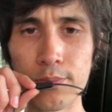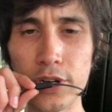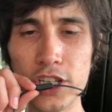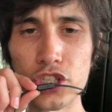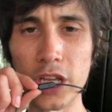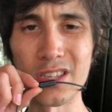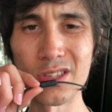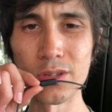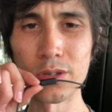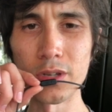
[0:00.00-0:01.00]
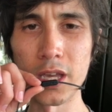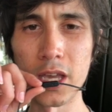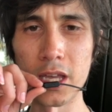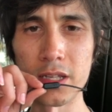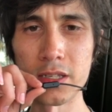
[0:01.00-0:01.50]
pretty gentle
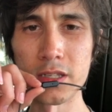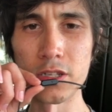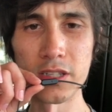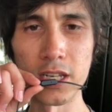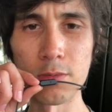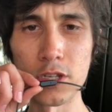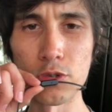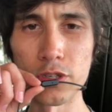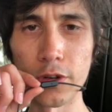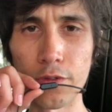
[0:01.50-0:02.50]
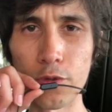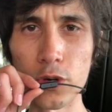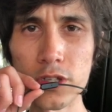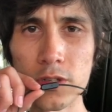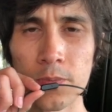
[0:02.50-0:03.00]
and you seemed to use little
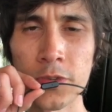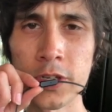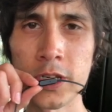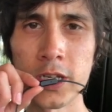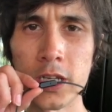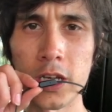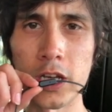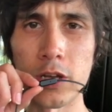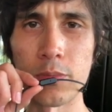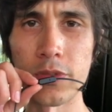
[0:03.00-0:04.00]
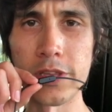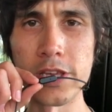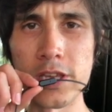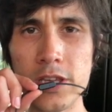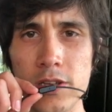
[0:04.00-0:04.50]
force.
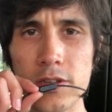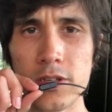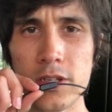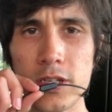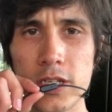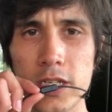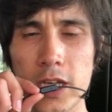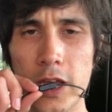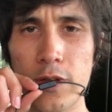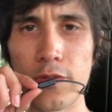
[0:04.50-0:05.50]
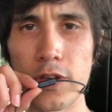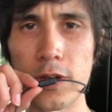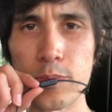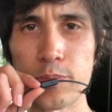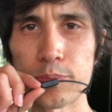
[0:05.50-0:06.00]
The kind of
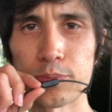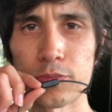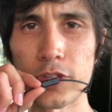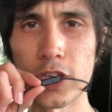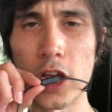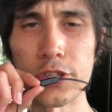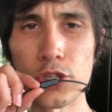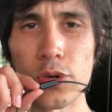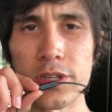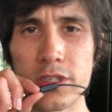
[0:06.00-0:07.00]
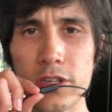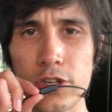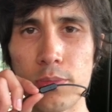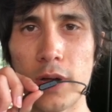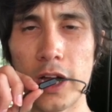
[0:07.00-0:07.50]
the consequences on
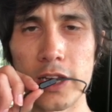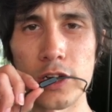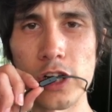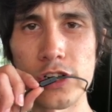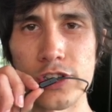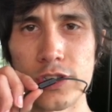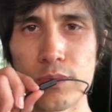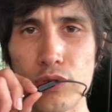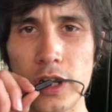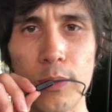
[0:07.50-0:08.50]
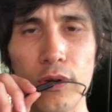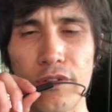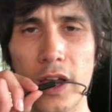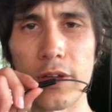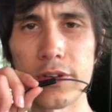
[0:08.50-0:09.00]
your body are just pretty
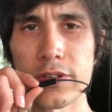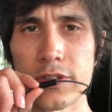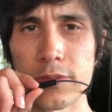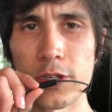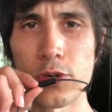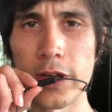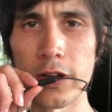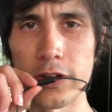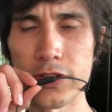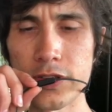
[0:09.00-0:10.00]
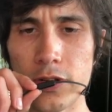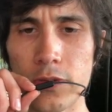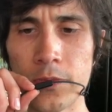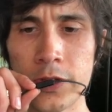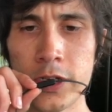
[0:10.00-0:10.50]
profound, to be quite honest.
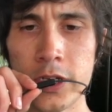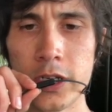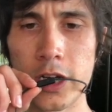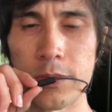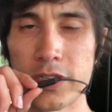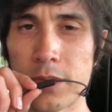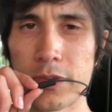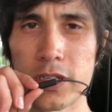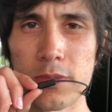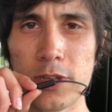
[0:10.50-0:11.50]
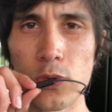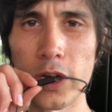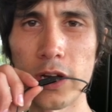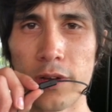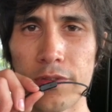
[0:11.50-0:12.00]
So it's something to be
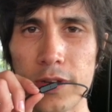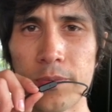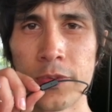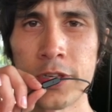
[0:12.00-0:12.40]
aware of, and